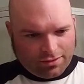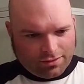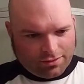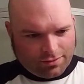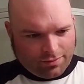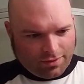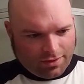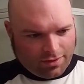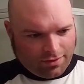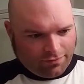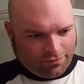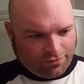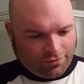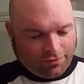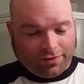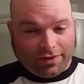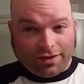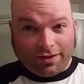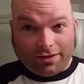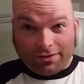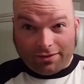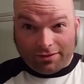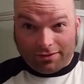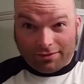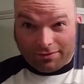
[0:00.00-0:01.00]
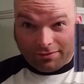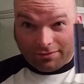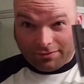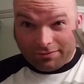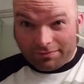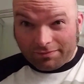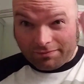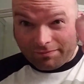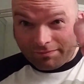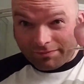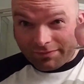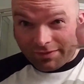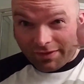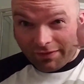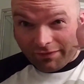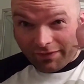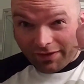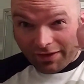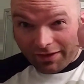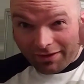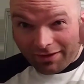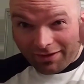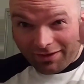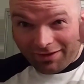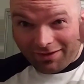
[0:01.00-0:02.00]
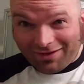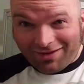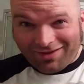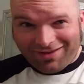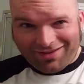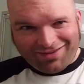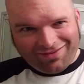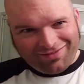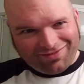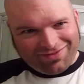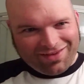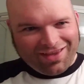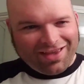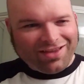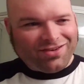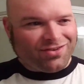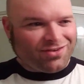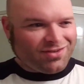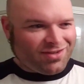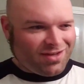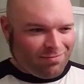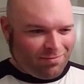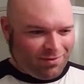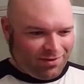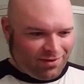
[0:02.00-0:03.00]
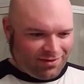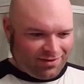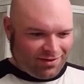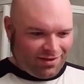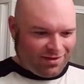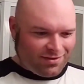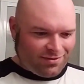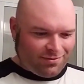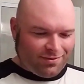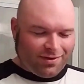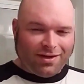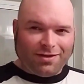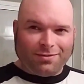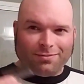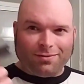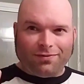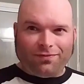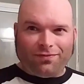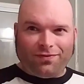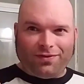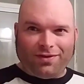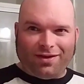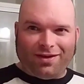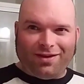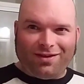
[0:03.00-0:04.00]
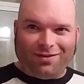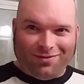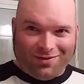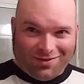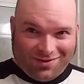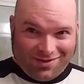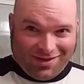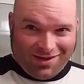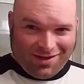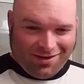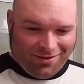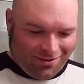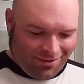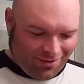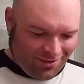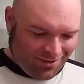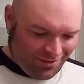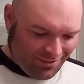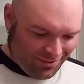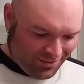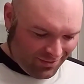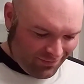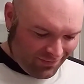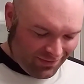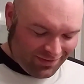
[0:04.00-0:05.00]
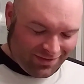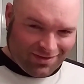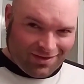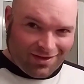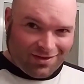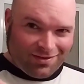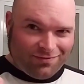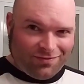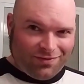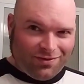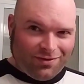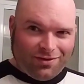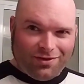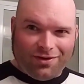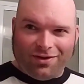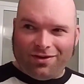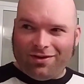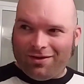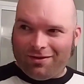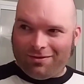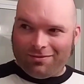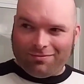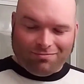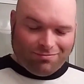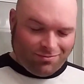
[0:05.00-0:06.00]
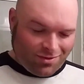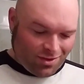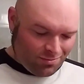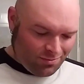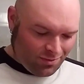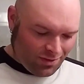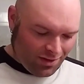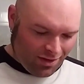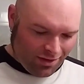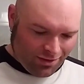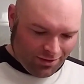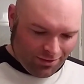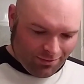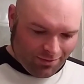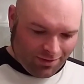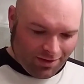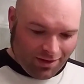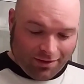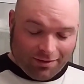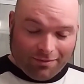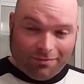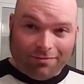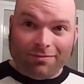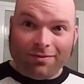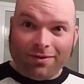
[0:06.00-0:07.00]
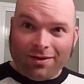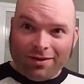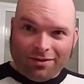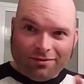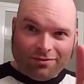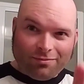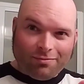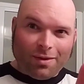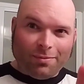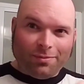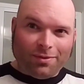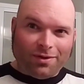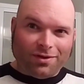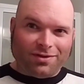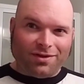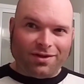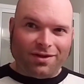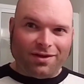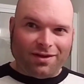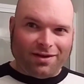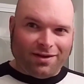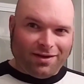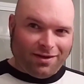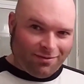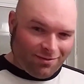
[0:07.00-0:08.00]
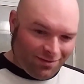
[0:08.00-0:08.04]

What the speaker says: So I don't know if the edge is going to be like that. So I guess we'll see how it goes. If it doesn't feel good, I'll just put in a new one and remember to take it